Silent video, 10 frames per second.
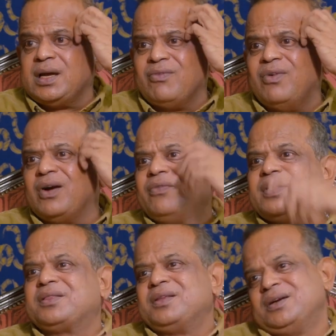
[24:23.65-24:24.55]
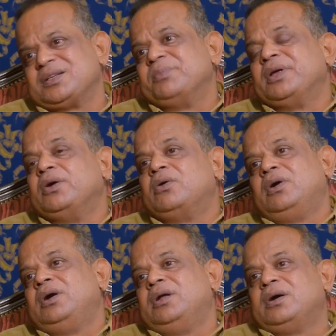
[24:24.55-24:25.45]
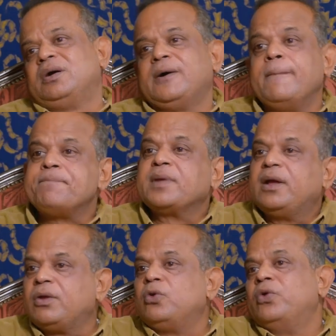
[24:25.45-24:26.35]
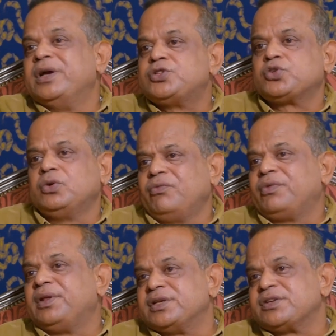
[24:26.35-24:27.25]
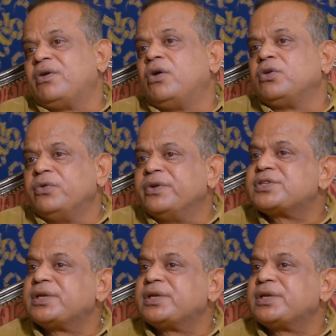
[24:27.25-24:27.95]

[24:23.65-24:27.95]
Worked with something called UHO, which is a Universal